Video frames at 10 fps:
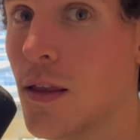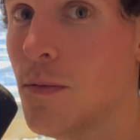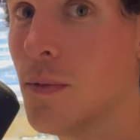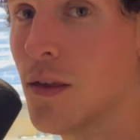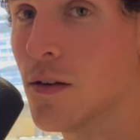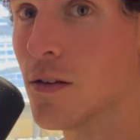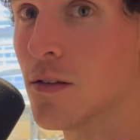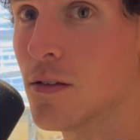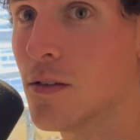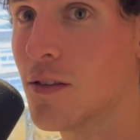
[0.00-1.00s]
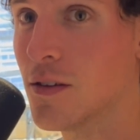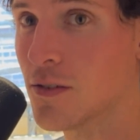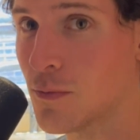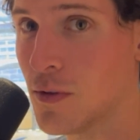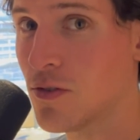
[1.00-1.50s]
meal that is
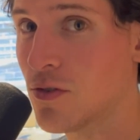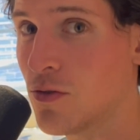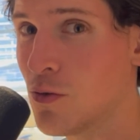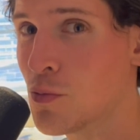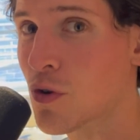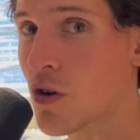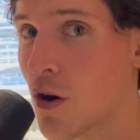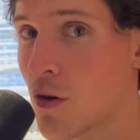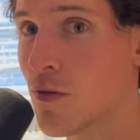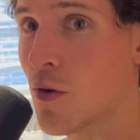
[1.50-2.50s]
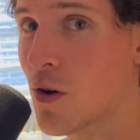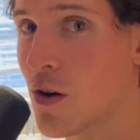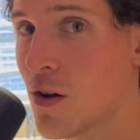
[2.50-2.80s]
going to be super carnivore.